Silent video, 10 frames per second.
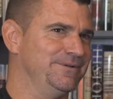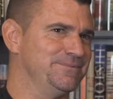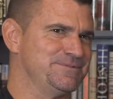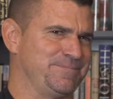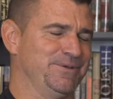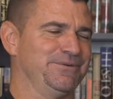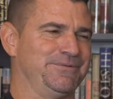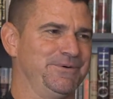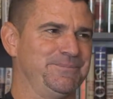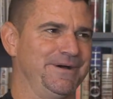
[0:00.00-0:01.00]
and it was
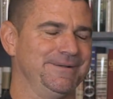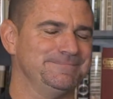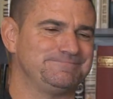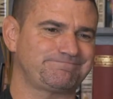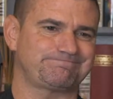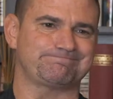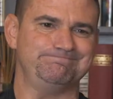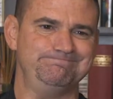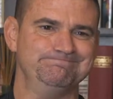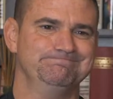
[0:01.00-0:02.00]
beautiful, but
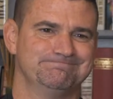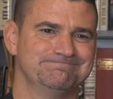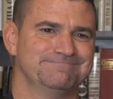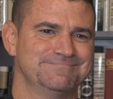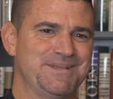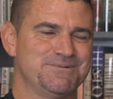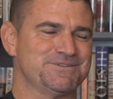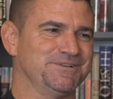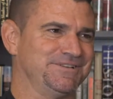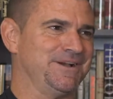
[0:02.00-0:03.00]
it was
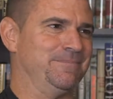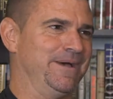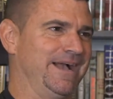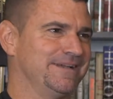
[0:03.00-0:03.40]
good to come back.